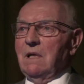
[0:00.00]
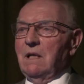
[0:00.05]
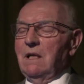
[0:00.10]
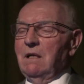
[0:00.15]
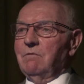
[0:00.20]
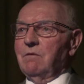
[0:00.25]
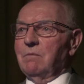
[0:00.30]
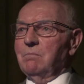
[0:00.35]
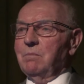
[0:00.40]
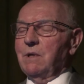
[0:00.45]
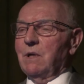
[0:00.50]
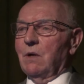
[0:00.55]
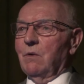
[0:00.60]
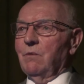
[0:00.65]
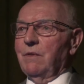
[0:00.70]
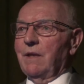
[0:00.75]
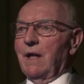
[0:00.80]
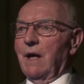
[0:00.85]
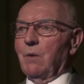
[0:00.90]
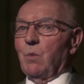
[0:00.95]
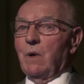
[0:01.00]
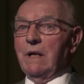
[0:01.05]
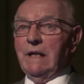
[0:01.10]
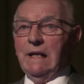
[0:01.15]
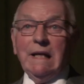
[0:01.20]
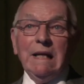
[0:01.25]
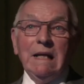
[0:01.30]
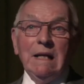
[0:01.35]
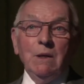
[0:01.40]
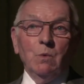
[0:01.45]
even beyond that, when
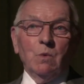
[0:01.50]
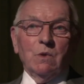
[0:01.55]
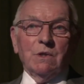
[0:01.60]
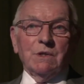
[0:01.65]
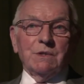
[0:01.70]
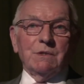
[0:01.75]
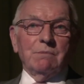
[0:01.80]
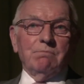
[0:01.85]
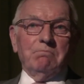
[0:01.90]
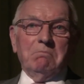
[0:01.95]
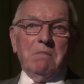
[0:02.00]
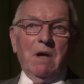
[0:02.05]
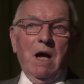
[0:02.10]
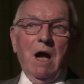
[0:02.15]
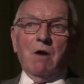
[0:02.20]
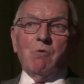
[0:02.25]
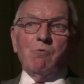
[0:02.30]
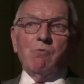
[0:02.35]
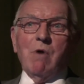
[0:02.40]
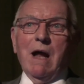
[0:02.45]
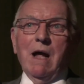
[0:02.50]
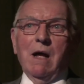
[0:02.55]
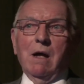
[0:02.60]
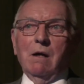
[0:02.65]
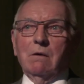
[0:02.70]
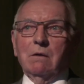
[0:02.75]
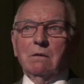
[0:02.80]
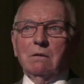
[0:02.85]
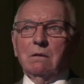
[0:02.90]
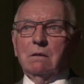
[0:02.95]
he was
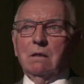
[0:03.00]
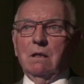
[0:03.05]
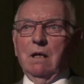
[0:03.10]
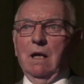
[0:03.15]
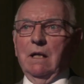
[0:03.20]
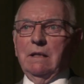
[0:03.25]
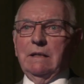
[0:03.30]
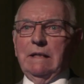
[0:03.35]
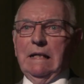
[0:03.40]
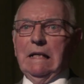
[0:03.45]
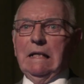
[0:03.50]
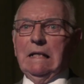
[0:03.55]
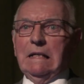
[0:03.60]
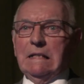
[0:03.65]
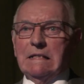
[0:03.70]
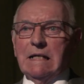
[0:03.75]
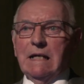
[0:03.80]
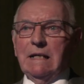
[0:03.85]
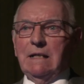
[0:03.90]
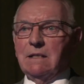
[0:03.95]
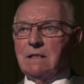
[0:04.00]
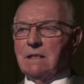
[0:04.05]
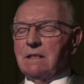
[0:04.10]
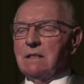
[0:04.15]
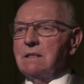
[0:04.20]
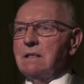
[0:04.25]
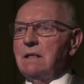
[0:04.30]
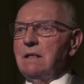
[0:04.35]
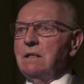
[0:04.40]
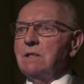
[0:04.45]
around and in his
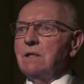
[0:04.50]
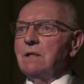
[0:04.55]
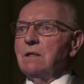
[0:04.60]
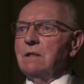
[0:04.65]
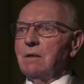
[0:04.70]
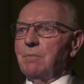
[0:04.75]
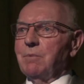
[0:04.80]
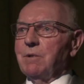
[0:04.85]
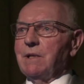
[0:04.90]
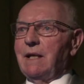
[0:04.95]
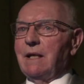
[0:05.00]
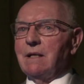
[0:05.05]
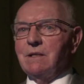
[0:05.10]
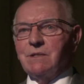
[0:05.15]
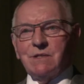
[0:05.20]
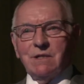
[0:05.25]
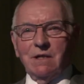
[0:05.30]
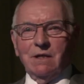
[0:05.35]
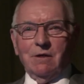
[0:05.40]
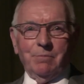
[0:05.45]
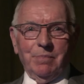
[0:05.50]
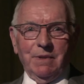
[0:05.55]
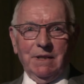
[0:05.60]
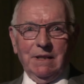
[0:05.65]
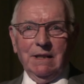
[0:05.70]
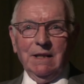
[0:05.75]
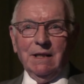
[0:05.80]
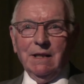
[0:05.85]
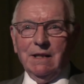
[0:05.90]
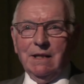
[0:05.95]
80s, he turned up at the
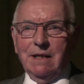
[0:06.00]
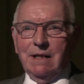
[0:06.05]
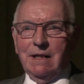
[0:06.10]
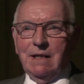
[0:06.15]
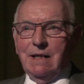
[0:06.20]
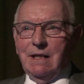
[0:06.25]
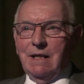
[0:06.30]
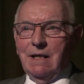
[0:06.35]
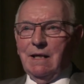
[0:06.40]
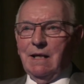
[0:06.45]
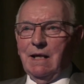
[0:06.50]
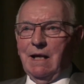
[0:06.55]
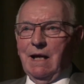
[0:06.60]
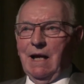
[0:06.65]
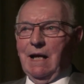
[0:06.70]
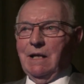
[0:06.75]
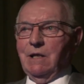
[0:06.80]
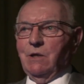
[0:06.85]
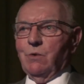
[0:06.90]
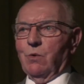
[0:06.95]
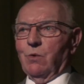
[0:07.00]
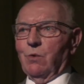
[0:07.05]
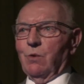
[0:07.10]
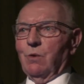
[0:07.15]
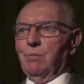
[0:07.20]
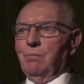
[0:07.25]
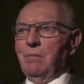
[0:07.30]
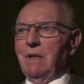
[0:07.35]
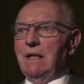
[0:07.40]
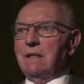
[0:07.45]
NCRP annual
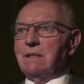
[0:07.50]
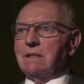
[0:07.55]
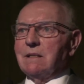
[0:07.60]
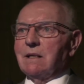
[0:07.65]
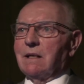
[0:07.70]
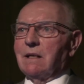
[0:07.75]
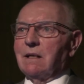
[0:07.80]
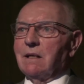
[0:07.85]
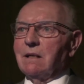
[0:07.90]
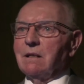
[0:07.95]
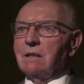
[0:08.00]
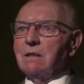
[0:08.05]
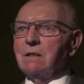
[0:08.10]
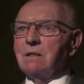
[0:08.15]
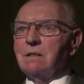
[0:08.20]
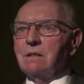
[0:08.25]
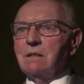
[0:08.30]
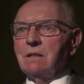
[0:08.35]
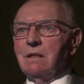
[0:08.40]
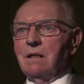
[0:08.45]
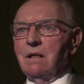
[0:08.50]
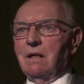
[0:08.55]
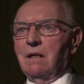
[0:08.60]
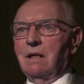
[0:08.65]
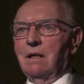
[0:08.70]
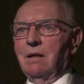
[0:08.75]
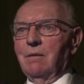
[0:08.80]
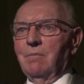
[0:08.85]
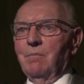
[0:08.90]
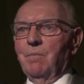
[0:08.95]
meetings
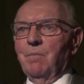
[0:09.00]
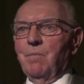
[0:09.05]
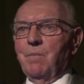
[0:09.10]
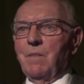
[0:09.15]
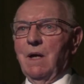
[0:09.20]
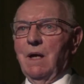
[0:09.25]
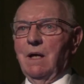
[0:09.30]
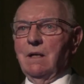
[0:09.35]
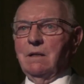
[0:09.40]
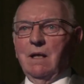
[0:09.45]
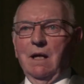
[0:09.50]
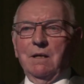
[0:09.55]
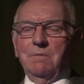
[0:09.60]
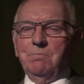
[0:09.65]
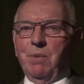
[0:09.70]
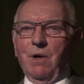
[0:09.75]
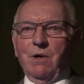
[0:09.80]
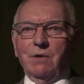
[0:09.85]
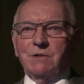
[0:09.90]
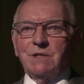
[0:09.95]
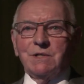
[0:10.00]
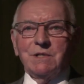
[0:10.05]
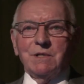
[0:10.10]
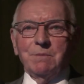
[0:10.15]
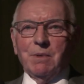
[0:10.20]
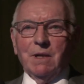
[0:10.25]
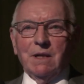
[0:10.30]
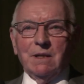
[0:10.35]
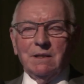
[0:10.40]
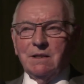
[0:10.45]
and
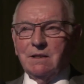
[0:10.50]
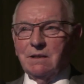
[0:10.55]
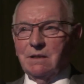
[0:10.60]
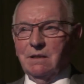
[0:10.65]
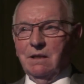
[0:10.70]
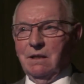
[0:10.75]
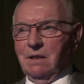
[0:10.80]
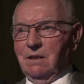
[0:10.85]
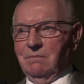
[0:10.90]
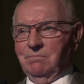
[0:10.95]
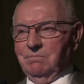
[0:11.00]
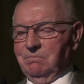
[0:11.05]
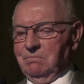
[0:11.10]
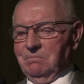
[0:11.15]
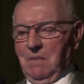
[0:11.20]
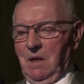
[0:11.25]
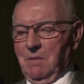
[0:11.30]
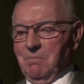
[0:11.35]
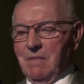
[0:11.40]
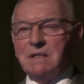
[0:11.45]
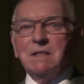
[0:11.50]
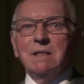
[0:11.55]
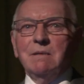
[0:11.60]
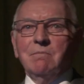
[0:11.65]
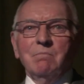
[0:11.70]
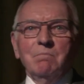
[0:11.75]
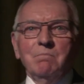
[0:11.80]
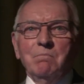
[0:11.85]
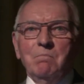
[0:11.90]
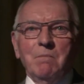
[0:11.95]
participated. I met
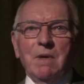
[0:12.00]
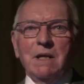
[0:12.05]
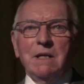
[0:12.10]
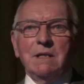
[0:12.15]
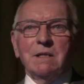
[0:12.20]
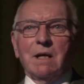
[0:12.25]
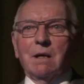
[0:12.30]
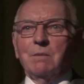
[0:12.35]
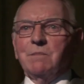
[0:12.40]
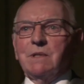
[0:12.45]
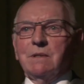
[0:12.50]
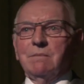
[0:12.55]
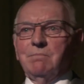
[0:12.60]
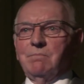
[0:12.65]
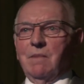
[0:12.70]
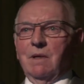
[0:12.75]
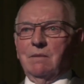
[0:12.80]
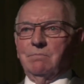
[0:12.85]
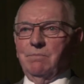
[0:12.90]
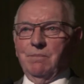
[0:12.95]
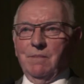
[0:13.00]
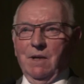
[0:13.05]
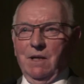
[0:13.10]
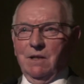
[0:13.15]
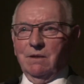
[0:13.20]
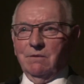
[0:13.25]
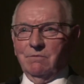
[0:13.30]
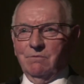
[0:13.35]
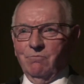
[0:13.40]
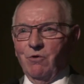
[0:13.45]
him many times, a
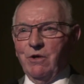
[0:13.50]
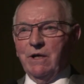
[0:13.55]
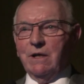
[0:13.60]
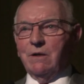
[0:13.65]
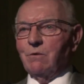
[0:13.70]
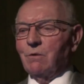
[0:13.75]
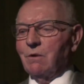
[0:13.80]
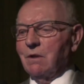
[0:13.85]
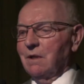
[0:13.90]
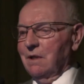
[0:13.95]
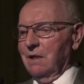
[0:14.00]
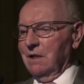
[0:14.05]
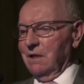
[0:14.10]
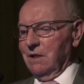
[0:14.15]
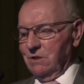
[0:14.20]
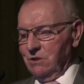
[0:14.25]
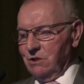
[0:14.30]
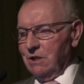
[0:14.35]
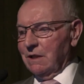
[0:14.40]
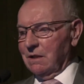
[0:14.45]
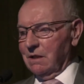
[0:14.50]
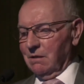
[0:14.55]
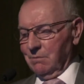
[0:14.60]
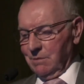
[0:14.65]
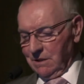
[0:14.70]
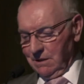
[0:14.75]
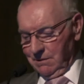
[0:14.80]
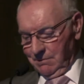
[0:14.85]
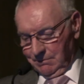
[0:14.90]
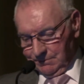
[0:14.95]
real
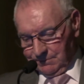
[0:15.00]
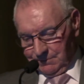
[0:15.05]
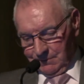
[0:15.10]
gentleman.